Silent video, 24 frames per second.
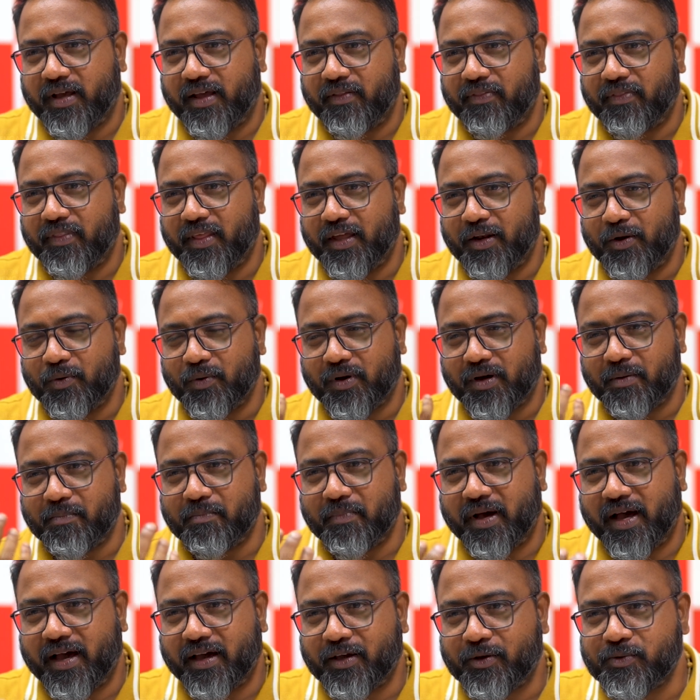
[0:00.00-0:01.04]
and then you come
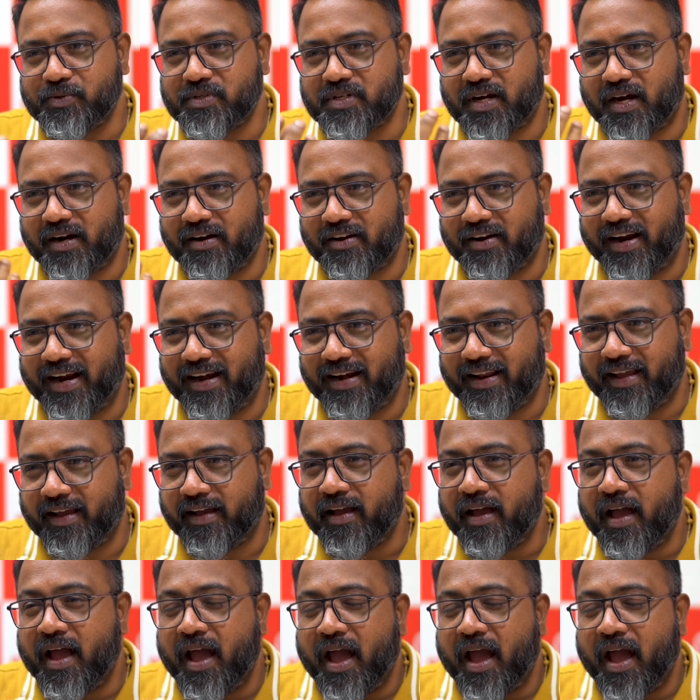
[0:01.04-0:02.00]
back, you start writing,